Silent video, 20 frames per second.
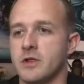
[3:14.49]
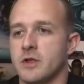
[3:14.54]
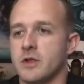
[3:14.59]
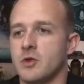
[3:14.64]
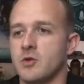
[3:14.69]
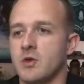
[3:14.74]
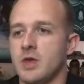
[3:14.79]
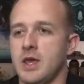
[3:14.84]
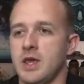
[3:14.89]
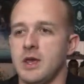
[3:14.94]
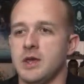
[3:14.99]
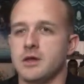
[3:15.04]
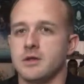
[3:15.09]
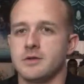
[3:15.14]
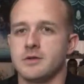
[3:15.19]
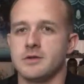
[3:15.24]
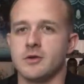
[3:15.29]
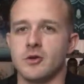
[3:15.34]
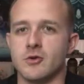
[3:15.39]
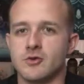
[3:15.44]
Like, you can't,
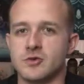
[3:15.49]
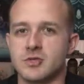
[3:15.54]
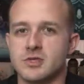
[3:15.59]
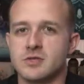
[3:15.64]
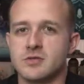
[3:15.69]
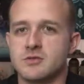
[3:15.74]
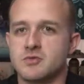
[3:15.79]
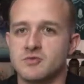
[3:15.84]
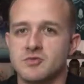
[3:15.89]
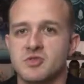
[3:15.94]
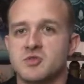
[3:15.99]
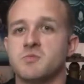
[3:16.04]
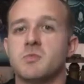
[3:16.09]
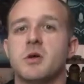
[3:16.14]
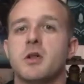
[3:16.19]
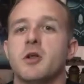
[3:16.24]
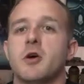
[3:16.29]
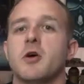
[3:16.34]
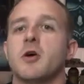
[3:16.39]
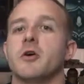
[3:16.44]
you know, just
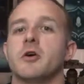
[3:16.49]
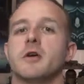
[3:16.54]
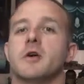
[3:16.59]
spend all